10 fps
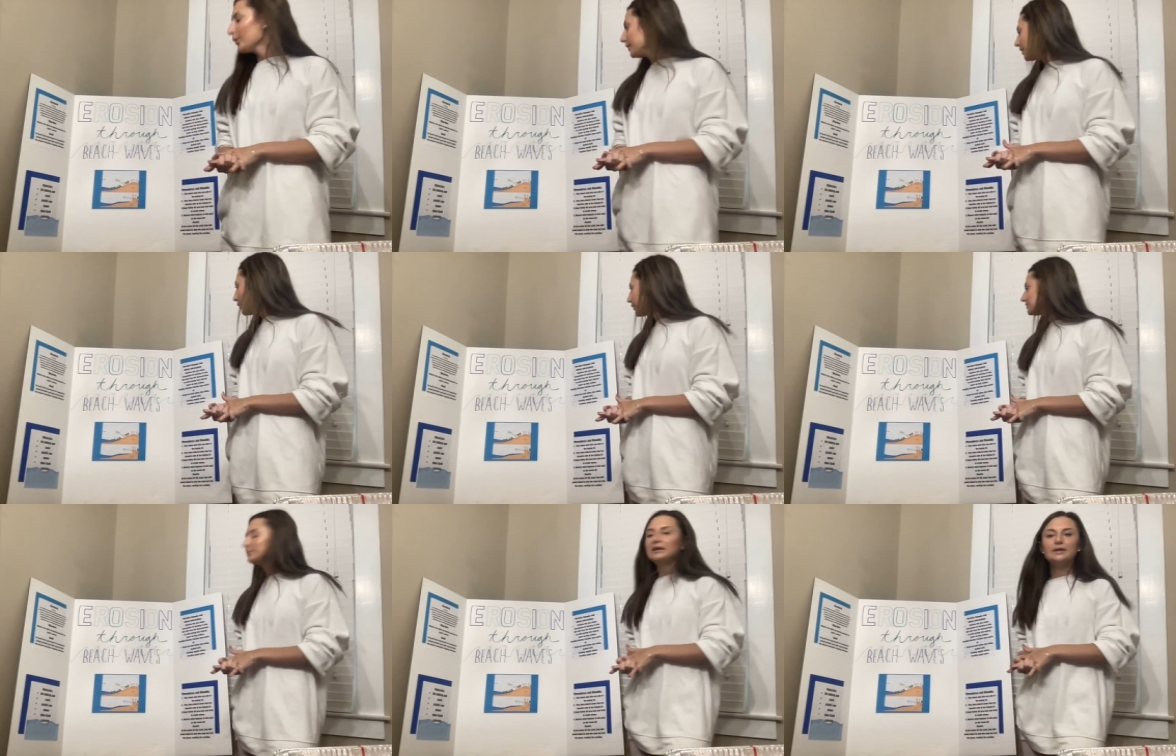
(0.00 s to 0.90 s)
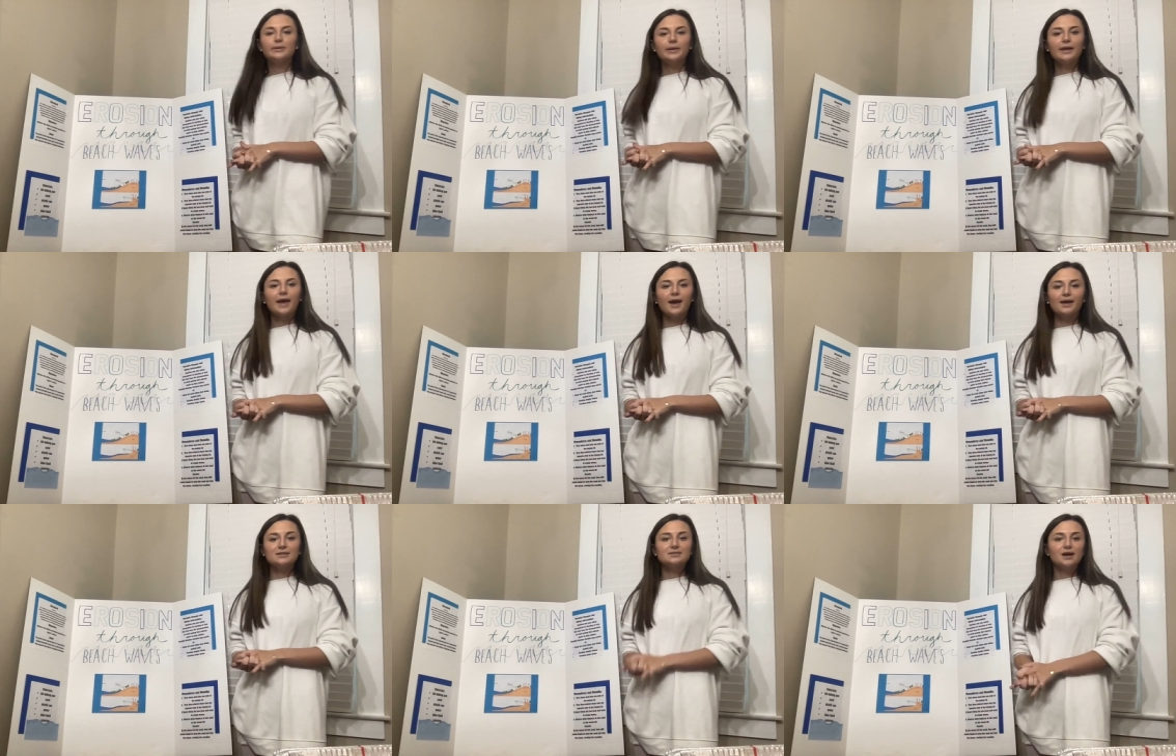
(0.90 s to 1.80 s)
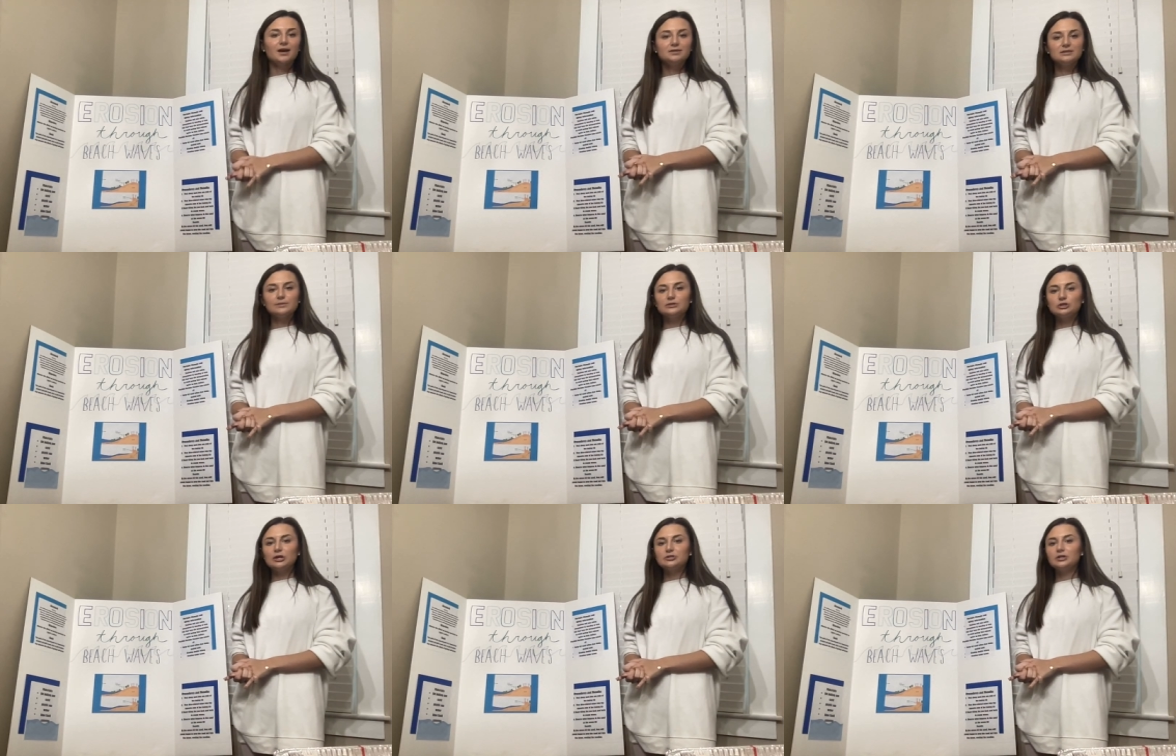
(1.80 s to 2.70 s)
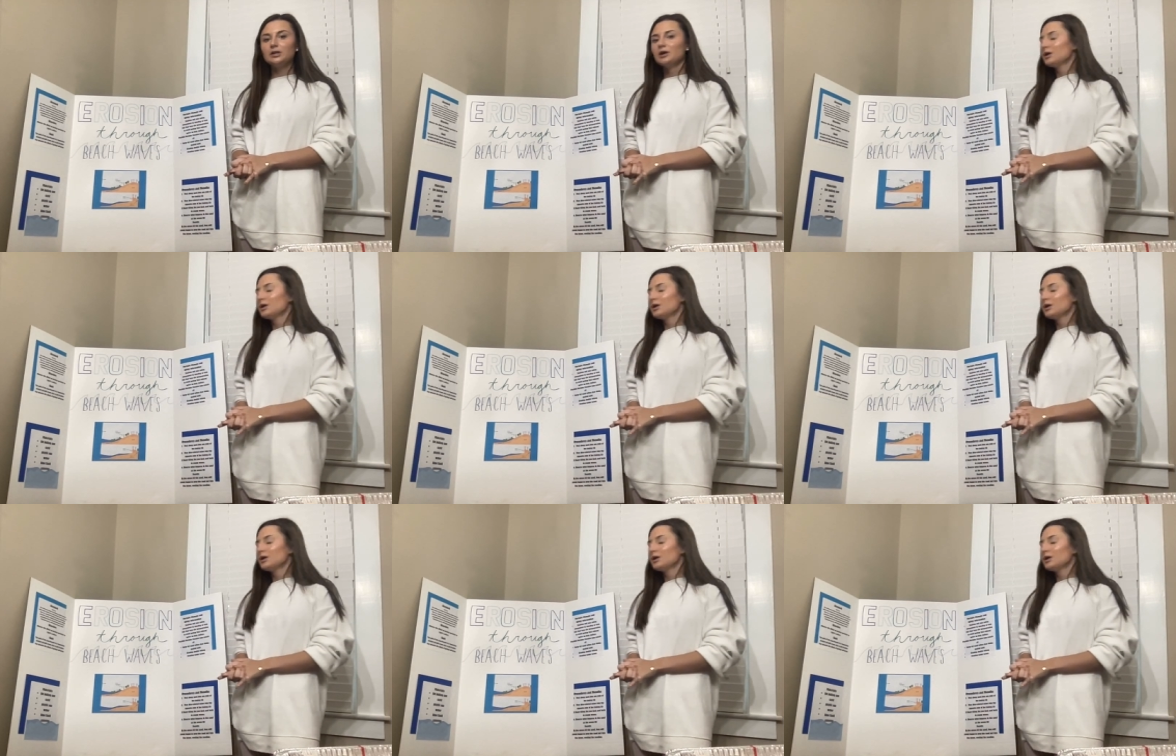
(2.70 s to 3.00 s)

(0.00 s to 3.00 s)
we are going to be doing a science demonstration